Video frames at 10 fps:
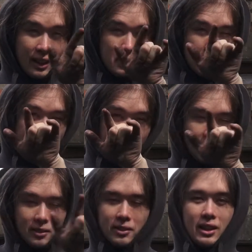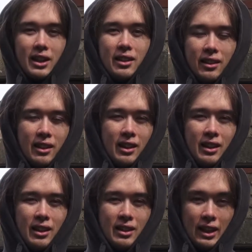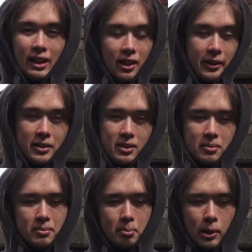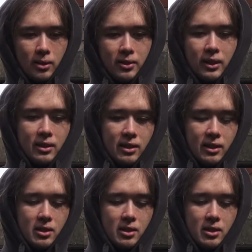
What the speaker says: how do we look underneath, and it looked perfect.